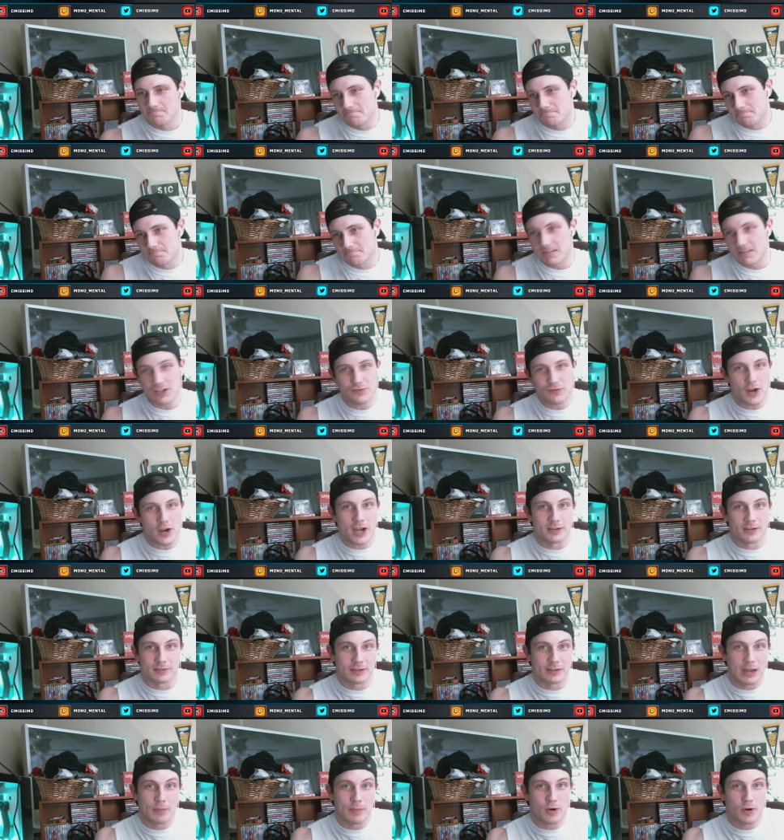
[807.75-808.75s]
That's fine.
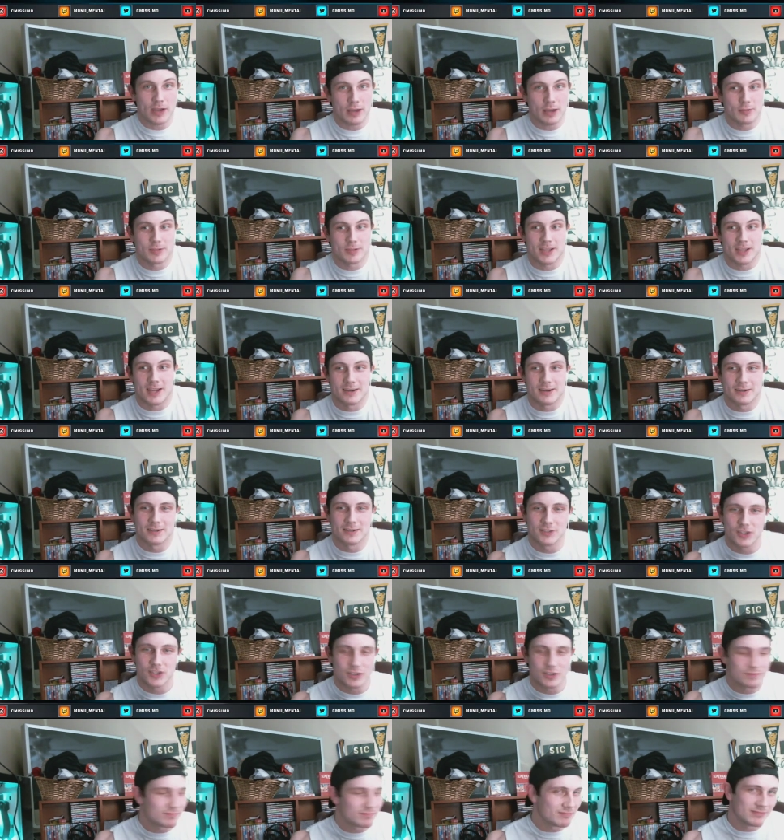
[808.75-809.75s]
I'm okay with that.
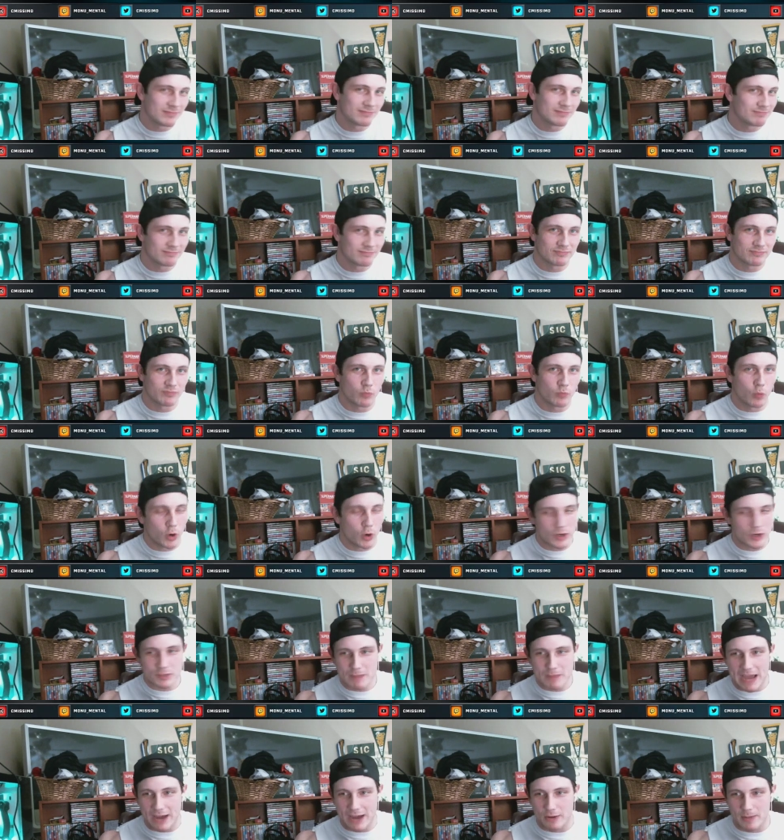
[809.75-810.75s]
Just words
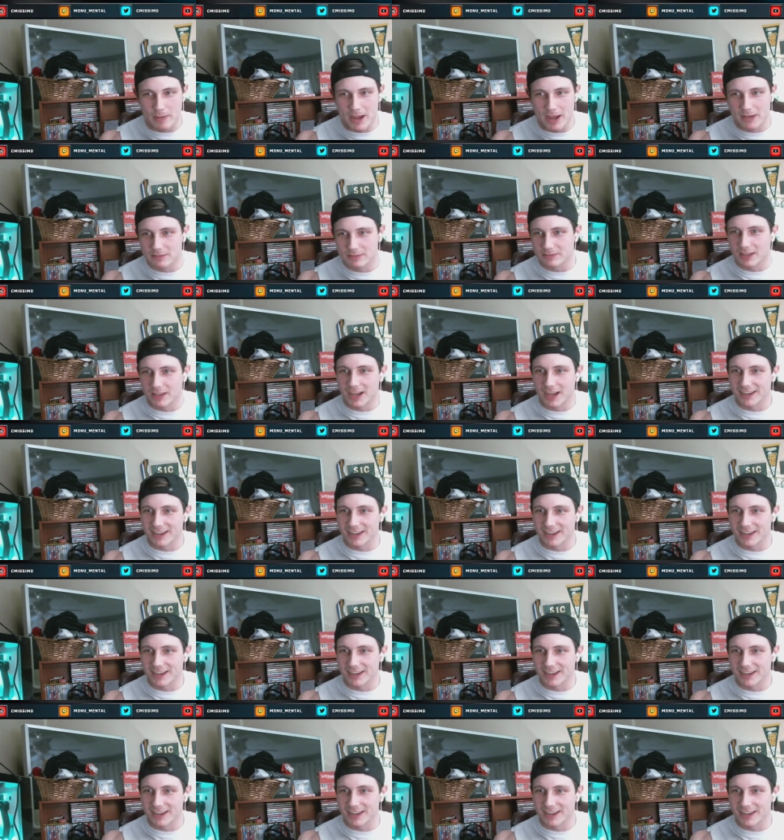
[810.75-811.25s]
matter, man.